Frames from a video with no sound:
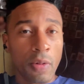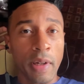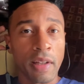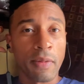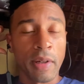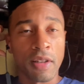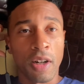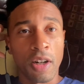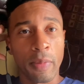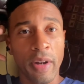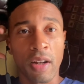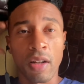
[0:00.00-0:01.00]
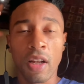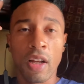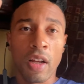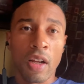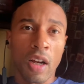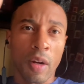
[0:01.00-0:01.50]
We talk about
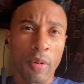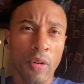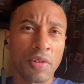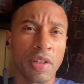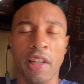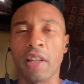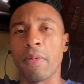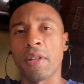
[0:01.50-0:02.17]
our protein,